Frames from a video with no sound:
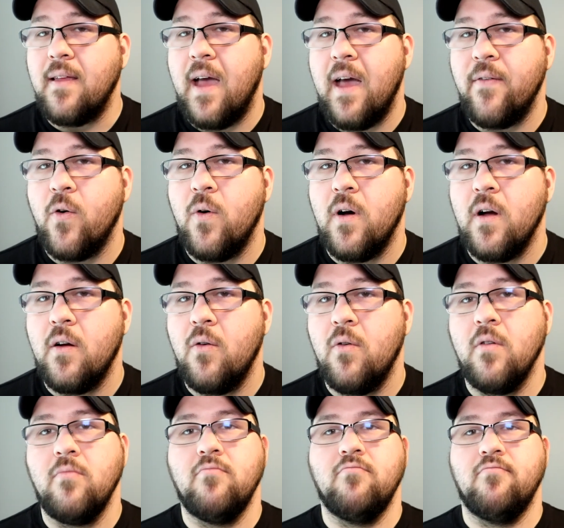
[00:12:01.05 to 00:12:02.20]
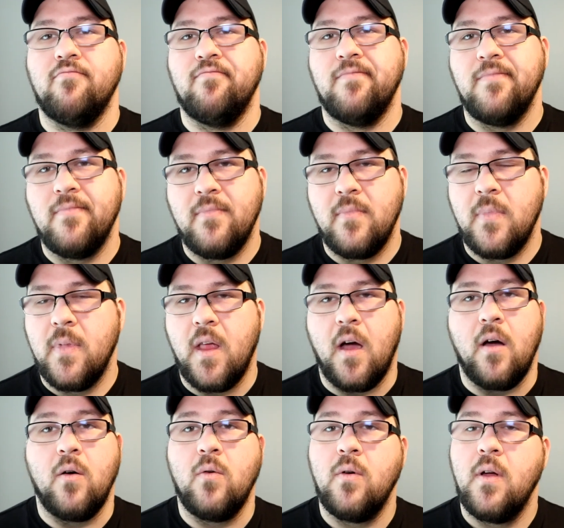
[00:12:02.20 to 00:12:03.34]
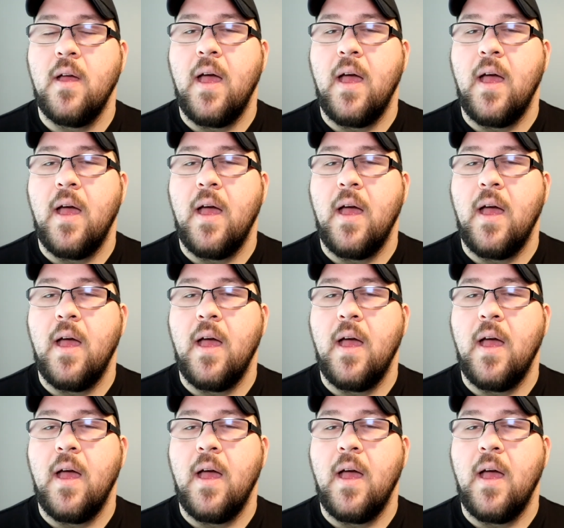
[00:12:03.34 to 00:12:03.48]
to have a quad core? No,